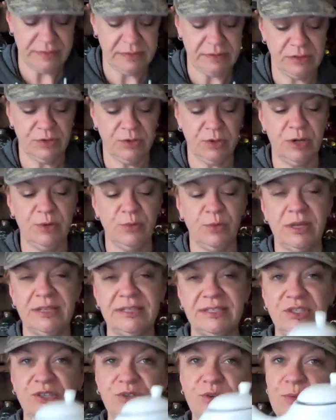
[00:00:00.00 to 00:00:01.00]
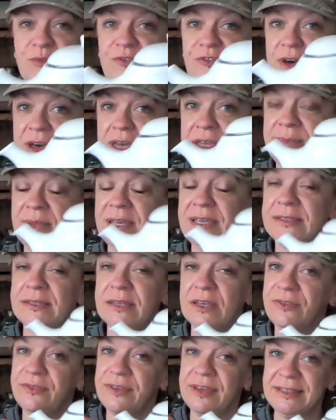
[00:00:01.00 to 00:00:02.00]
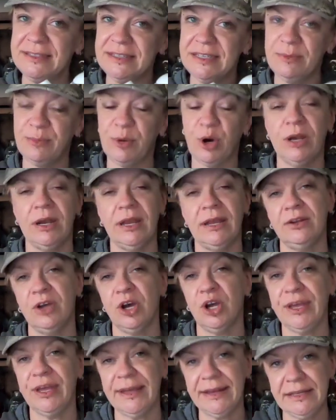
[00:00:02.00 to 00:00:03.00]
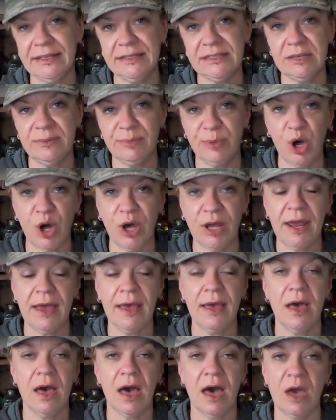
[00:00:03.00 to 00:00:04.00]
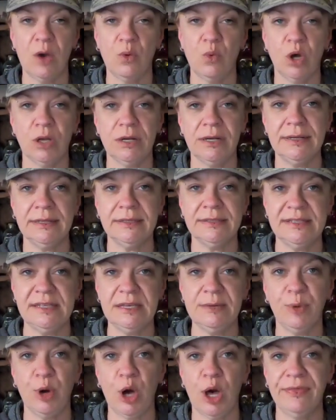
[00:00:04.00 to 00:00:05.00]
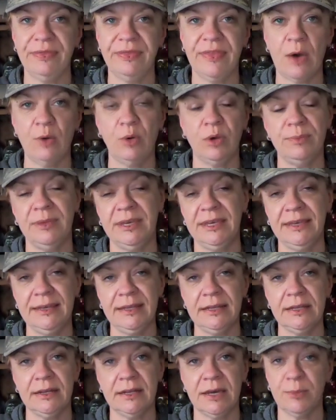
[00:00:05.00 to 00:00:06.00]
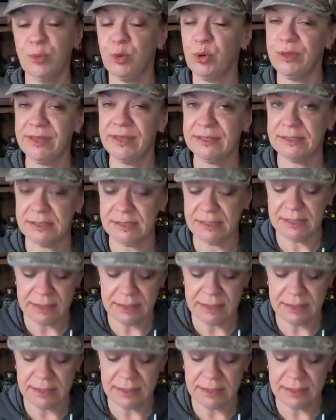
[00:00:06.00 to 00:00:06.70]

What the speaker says: store was to find myself a teapot, and not any teapot. I wanted a teapot that would be heated up with a tea